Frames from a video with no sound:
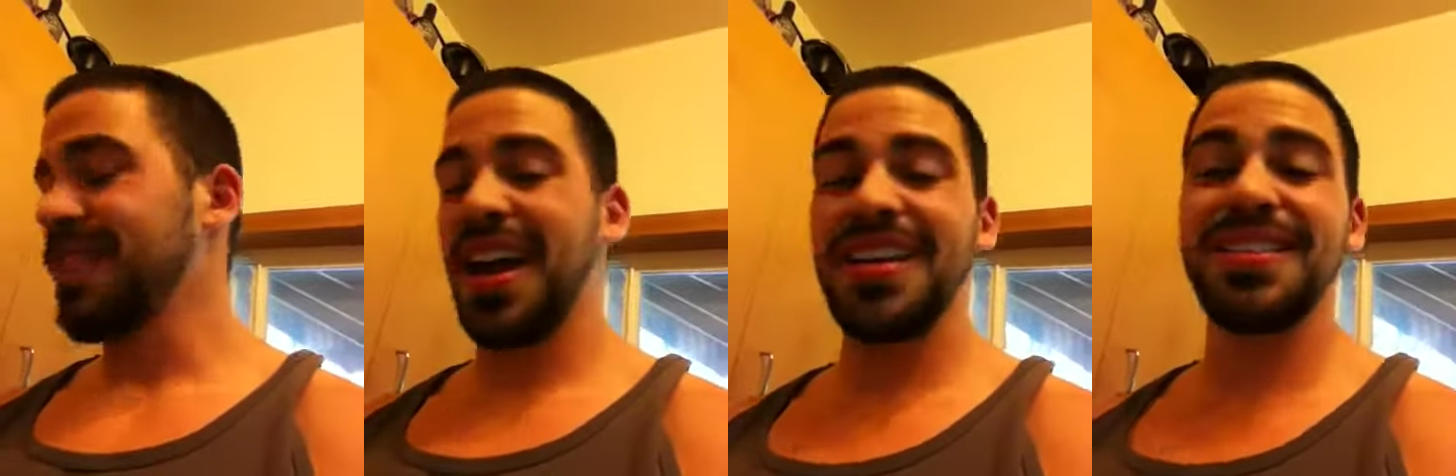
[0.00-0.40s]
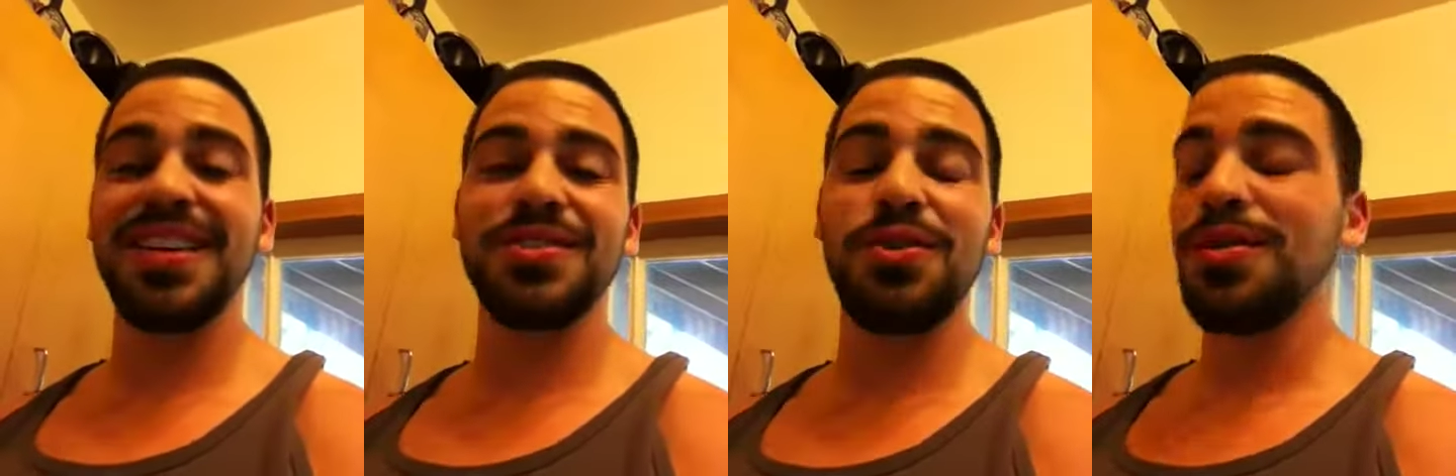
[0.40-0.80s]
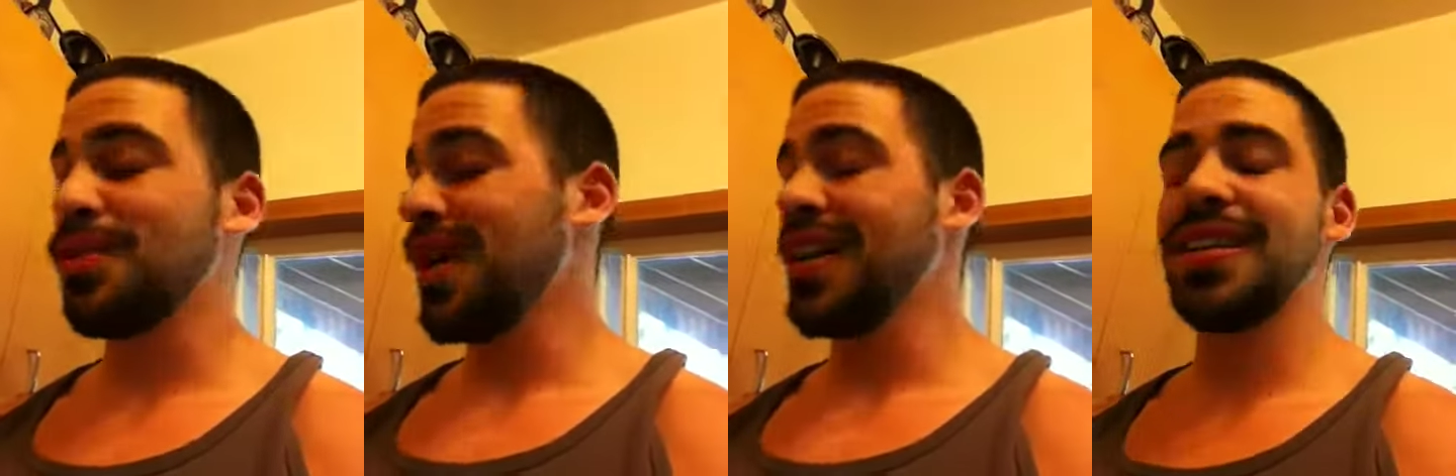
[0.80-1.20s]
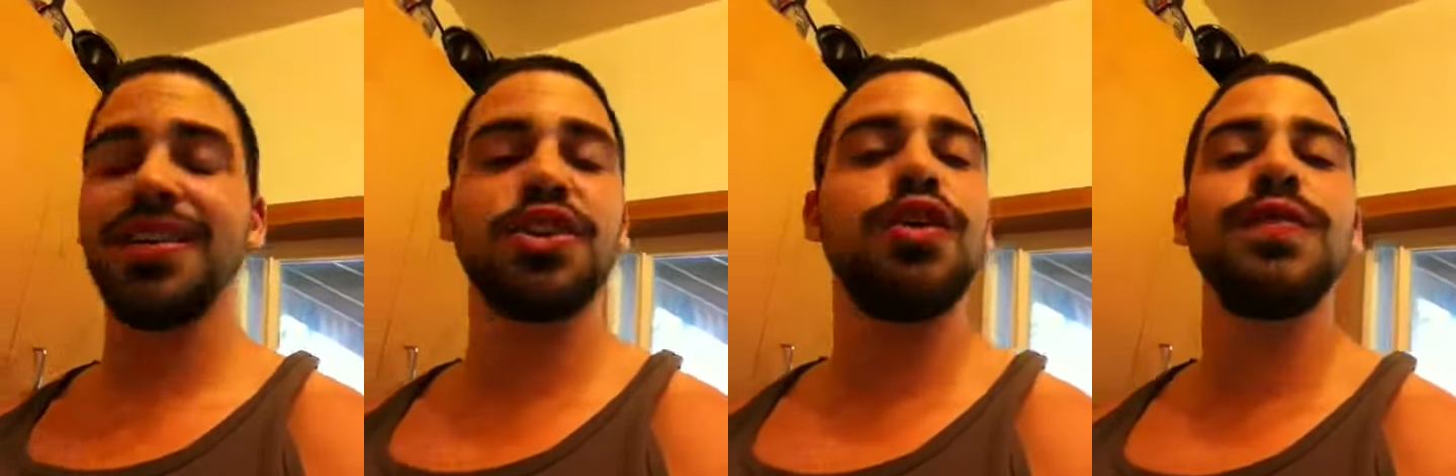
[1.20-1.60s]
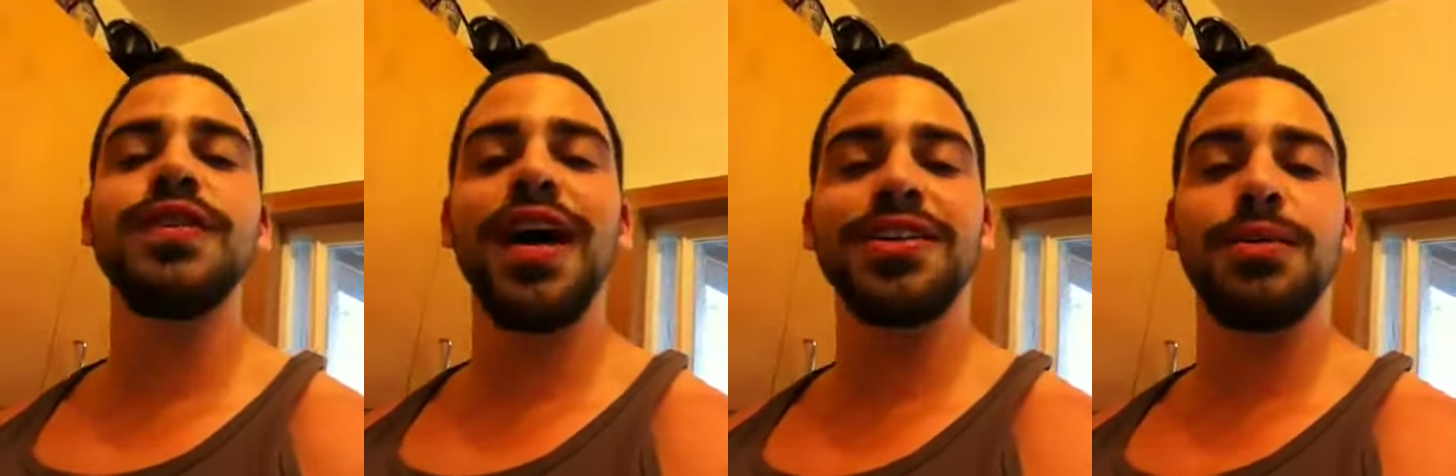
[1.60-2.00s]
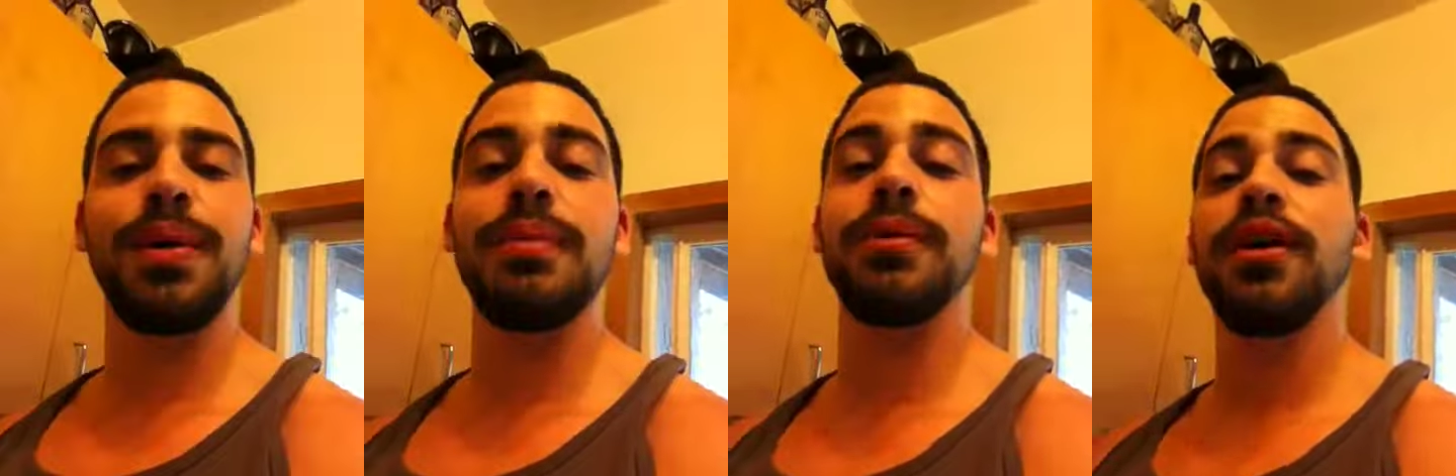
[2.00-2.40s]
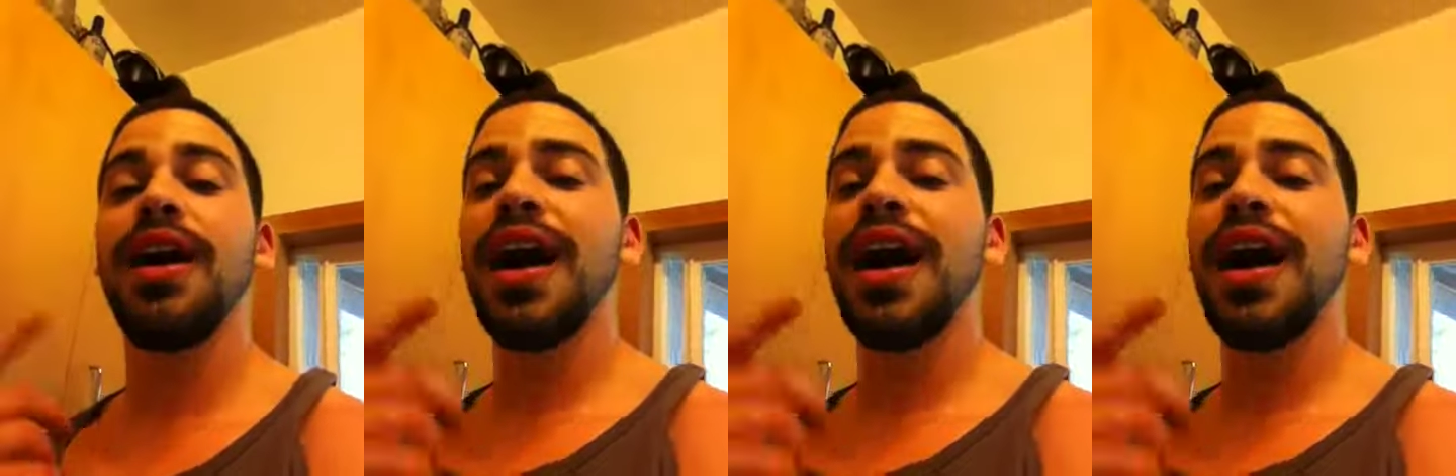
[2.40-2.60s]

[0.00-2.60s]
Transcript: That tastes horrible. Go for Dr. Pepper.